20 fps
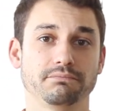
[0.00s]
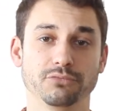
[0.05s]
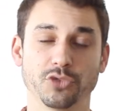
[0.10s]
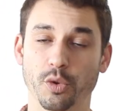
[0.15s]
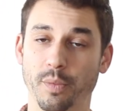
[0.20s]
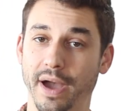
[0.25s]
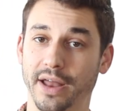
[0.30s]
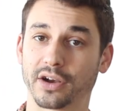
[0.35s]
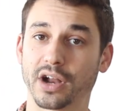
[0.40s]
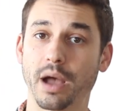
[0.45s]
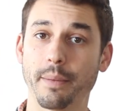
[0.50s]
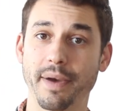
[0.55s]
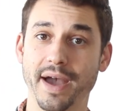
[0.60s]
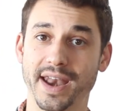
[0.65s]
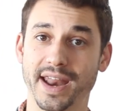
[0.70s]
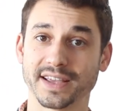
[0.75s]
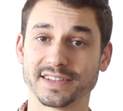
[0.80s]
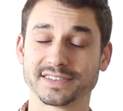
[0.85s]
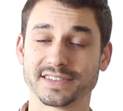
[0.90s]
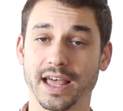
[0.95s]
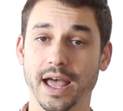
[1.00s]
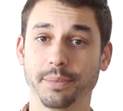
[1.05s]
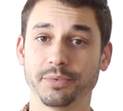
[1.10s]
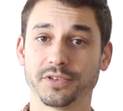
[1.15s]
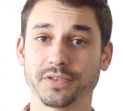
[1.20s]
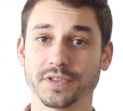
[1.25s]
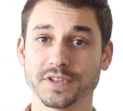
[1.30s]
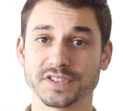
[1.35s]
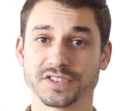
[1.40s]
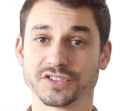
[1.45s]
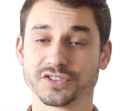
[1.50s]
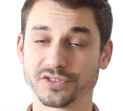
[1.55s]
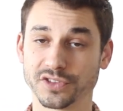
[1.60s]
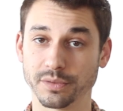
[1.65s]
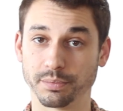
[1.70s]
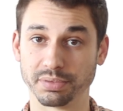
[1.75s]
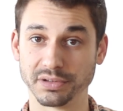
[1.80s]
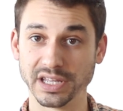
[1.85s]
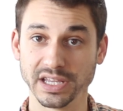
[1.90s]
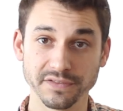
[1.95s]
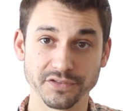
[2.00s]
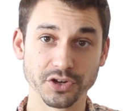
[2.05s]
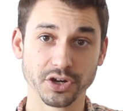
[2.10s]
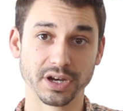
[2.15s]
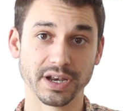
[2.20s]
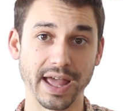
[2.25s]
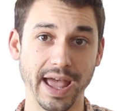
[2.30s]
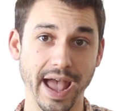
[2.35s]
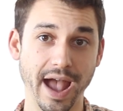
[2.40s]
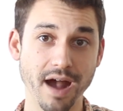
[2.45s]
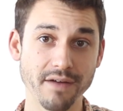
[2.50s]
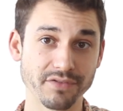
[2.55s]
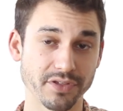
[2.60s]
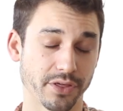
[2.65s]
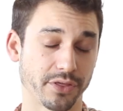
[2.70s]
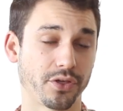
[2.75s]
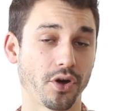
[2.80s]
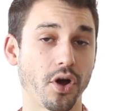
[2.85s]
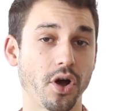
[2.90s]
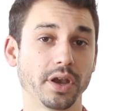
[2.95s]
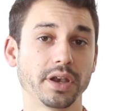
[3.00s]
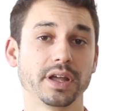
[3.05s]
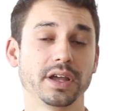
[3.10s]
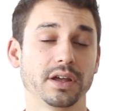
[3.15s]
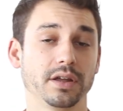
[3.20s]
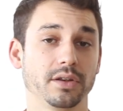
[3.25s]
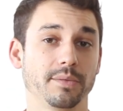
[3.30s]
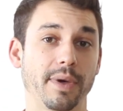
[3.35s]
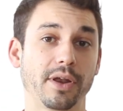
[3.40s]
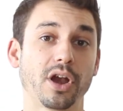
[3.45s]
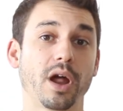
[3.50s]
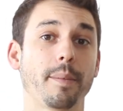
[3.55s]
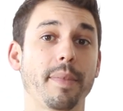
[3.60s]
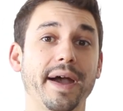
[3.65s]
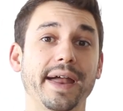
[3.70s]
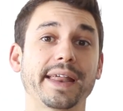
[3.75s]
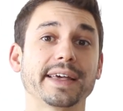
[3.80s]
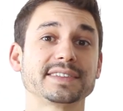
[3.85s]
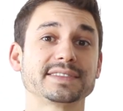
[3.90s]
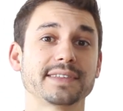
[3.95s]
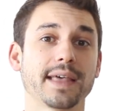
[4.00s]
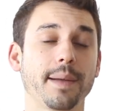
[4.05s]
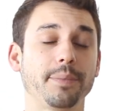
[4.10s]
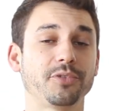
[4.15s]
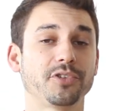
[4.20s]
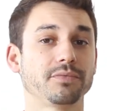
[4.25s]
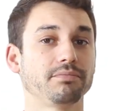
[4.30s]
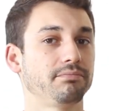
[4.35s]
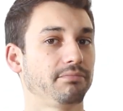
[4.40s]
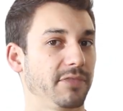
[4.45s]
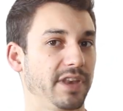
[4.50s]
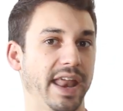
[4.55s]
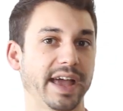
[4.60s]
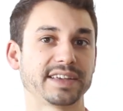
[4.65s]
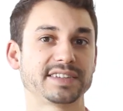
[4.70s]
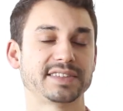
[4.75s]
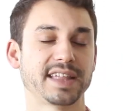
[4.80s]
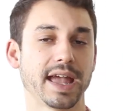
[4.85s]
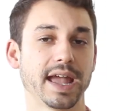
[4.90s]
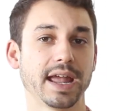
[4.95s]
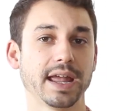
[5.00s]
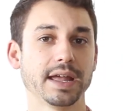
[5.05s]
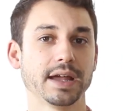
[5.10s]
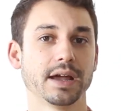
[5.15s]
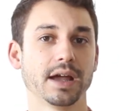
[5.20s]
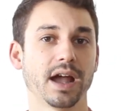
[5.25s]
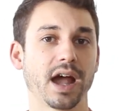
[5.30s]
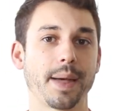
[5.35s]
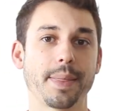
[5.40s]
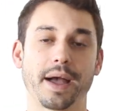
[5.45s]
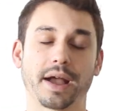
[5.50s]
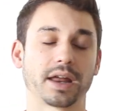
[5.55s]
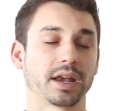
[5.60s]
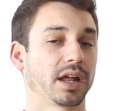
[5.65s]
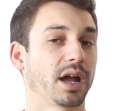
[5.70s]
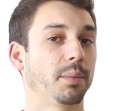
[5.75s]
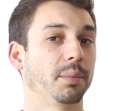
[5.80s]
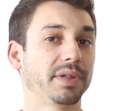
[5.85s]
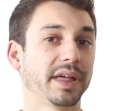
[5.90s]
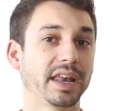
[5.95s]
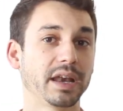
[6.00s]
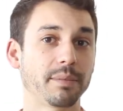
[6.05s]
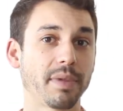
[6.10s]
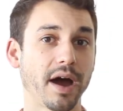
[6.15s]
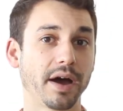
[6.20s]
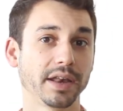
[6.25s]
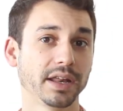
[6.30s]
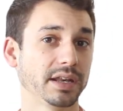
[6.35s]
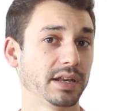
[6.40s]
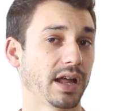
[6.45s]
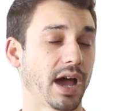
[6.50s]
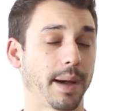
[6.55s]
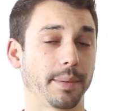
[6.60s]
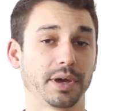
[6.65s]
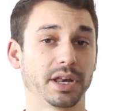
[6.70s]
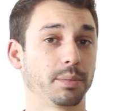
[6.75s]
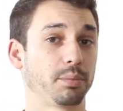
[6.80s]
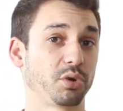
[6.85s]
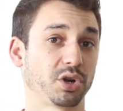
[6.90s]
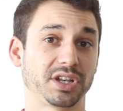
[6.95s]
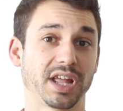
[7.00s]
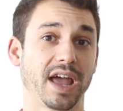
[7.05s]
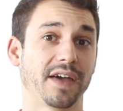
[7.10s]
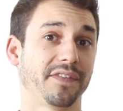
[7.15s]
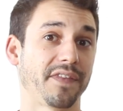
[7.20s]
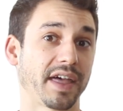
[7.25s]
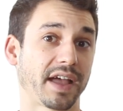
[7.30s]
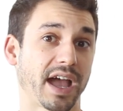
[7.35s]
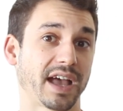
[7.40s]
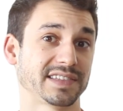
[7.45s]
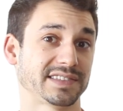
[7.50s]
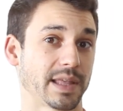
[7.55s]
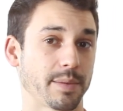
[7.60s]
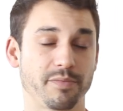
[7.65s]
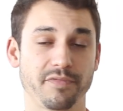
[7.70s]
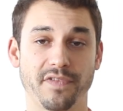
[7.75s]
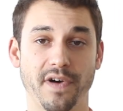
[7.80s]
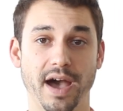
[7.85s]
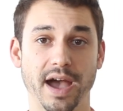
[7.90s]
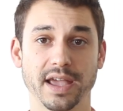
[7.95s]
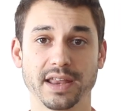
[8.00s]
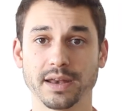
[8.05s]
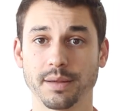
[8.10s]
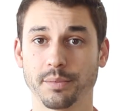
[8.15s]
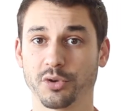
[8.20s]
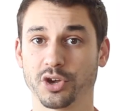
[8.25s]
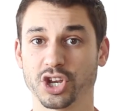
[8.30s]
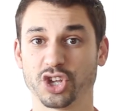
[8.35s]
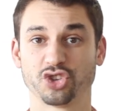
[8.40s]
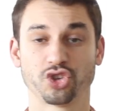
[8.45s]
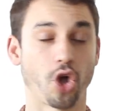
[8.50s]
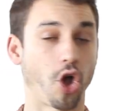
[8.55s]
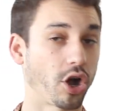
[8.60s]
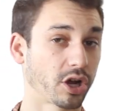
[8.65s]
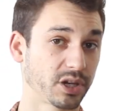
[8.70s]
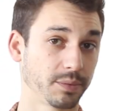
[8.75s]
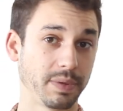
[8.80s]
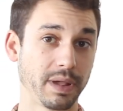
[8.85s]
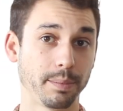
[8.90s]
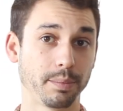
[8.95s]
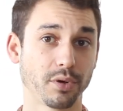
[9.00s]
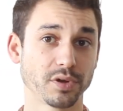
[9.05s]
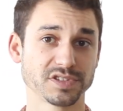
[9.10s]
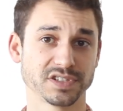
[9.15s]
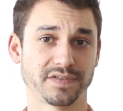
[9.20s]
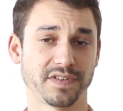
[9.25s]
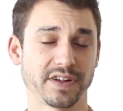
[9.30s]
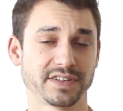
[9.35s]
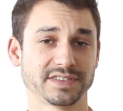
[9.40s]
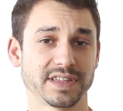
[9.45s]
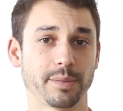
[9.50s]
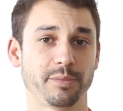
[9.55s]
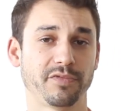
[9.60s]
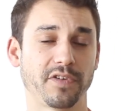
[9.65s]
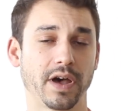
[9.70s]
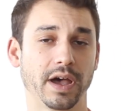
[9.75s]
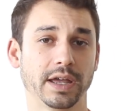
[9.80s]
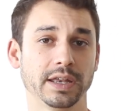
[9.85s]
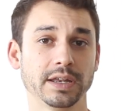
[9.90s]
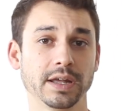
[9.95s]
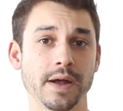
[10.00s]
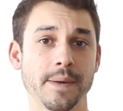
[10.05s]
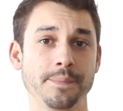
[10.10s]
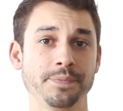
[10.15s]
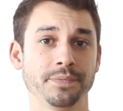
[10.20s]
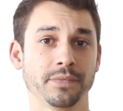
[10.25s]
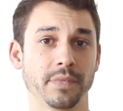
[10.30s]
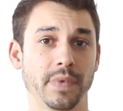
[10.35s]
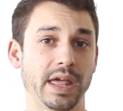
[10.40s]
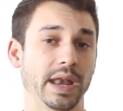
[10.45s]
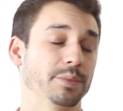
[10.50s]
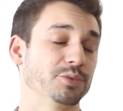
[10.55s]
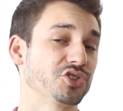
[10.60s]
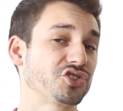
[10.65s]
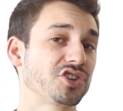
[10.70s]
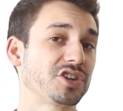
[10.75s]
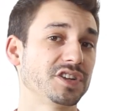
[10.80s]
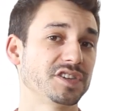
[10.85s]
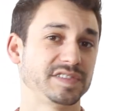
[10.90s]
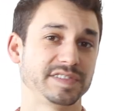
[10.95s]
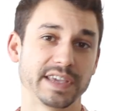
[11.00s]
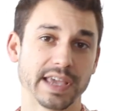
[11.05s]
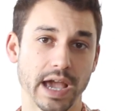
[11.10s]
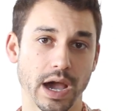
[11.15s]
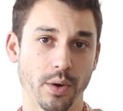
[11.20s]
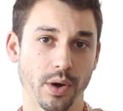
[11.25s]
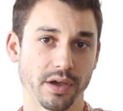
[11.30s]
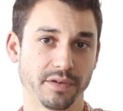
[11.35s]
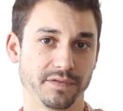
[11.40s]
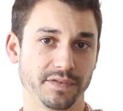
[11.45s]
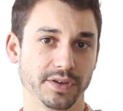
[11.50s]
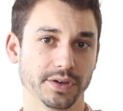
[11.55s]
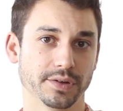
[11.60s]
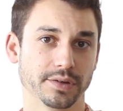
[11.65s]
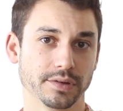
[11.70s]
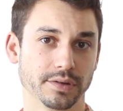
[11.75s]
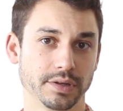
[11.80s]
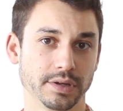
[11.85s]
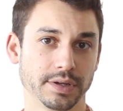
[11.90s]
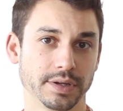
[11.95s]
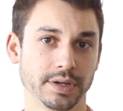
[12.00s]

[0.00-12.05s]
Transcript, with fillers: No matter how bad I slept, this is the belief you're going to have, the thought. No matter how bad I slept, next day, I'm not going to complain about it. I'm going to pretend like I slept fine. I'm going to talk to people as if I slept fine. And I'm just going to see how I feel.